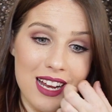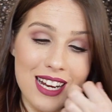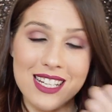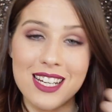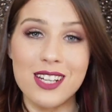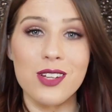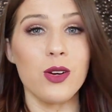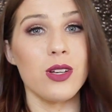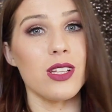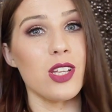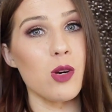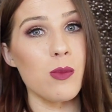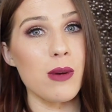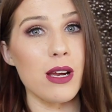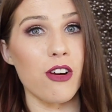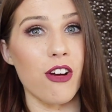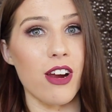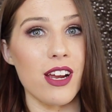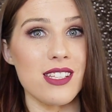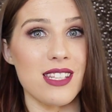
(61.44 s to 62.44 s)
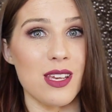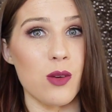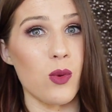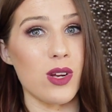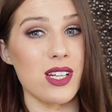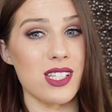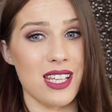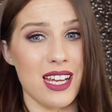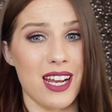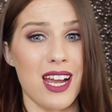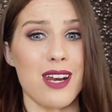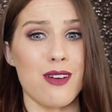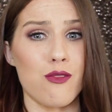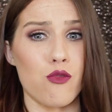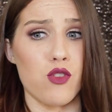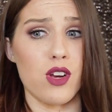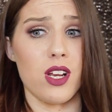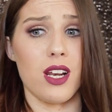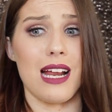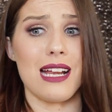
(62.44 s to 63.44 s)
I did go a little bit crazy once I kind
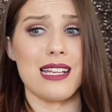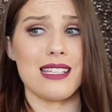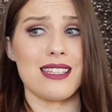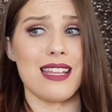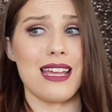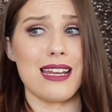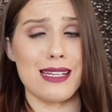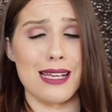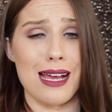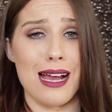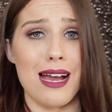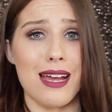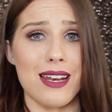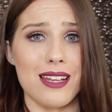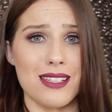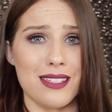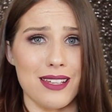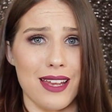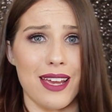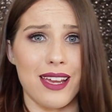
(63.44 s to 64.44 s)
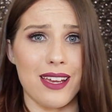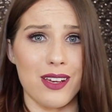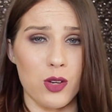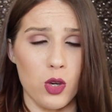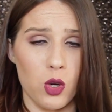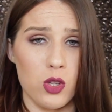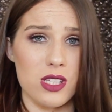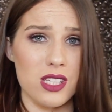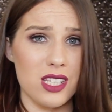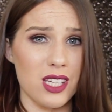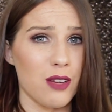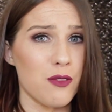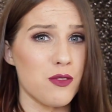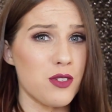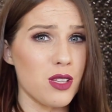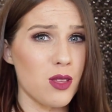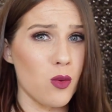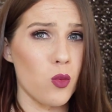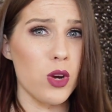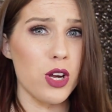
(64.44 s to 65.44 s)
of realised that Tarte is like God's gift
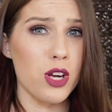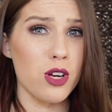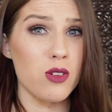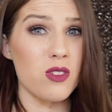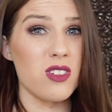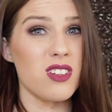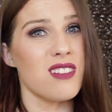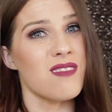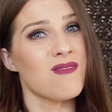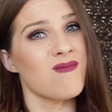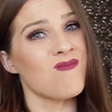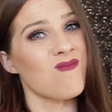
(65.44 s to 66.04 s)
to the world.